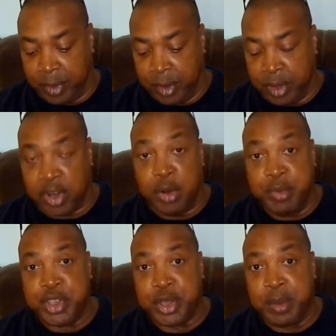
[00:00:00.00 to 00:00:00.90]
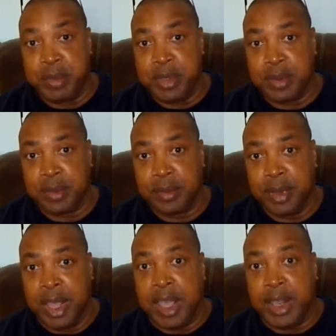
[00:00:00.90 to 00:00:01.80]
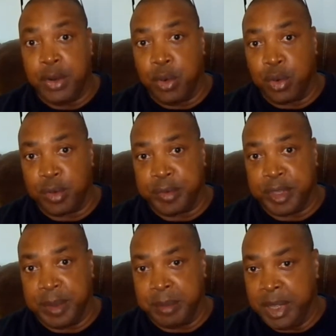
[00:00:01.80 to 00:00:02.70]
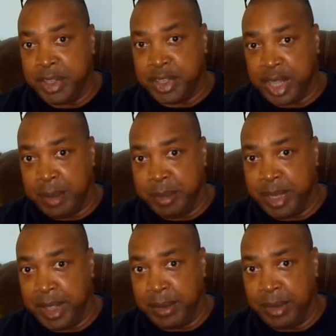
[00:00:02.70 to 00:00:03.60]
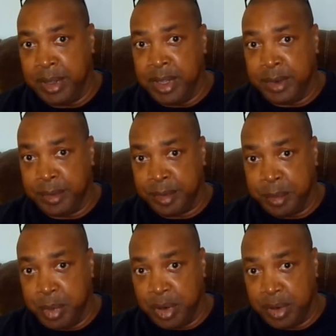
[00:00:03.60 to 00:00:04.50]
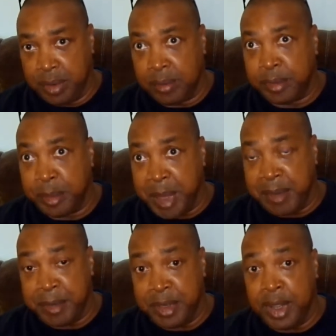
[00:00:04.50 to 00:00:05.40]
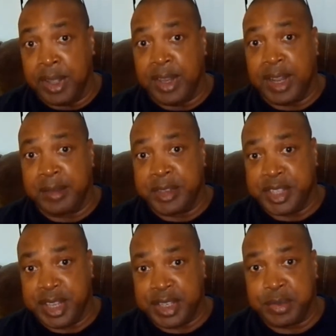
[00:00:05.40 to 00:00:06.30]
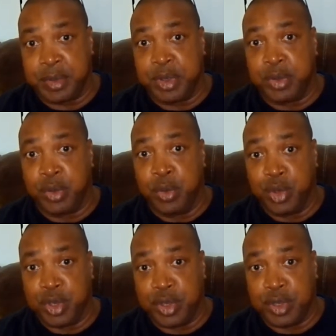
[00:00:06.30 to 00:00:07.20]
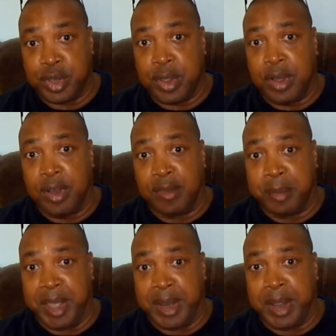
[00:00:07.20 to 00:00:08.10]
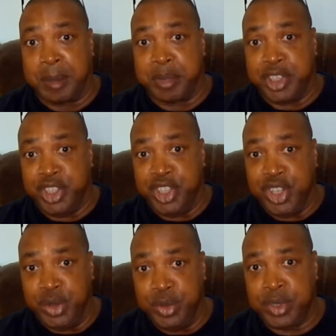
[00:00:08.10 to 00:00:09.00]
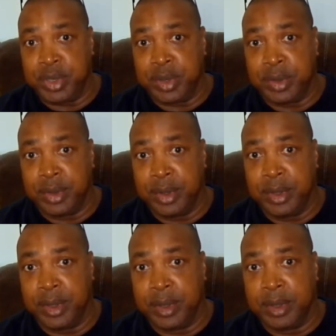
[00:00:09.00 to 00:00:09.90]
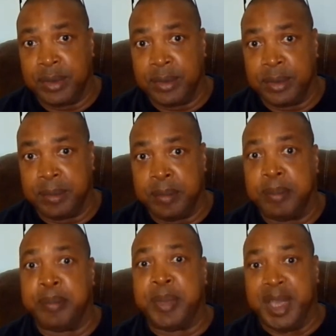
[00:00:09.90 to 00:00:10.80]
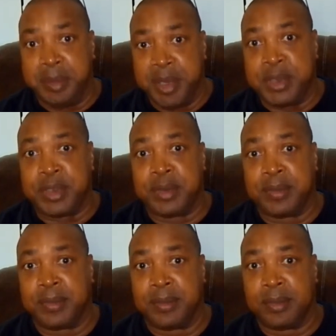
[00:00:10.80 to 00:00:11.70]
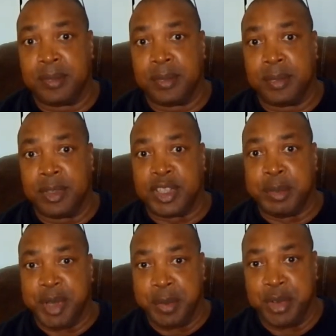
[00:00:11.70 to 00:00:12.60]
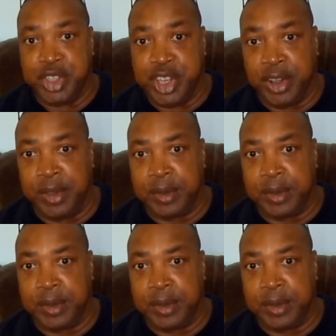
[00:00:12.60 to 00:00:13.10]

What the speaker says: chromosomes in order for them to come down from heaven and have sex with the daughters of men and produce babies. Some of them are giant.